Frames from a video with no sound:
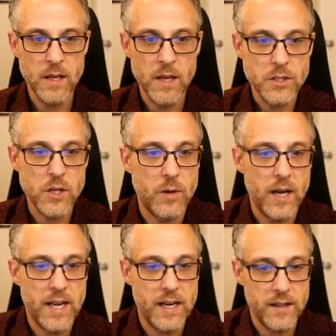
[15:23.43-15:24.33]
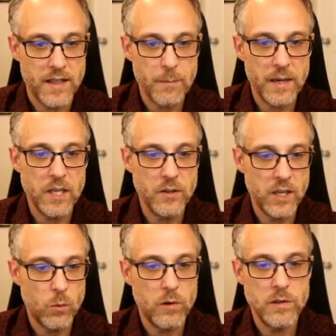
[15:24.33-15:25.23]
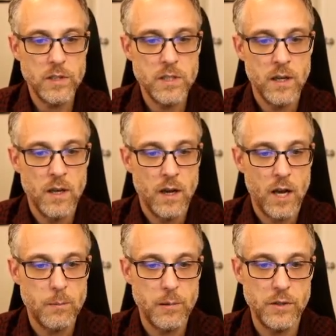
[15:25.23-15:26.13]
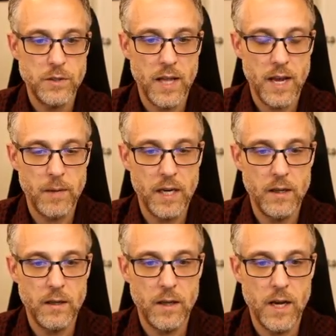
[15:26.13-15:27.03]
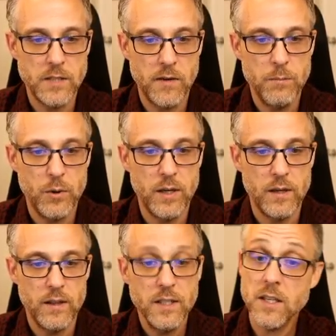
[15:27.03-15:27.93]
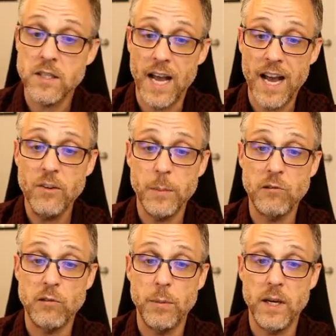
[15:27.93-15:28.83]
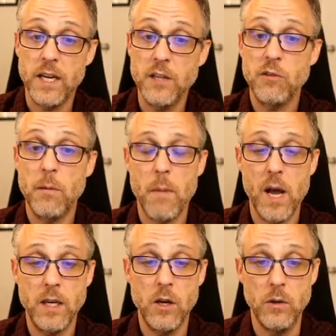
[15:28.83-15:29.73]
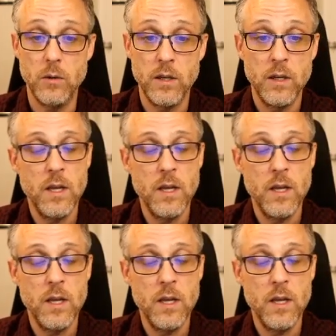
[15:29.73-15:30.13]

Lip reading: So I had that many unique words. I produced that many lines of output. This doesn't have to be true, but it is from my code.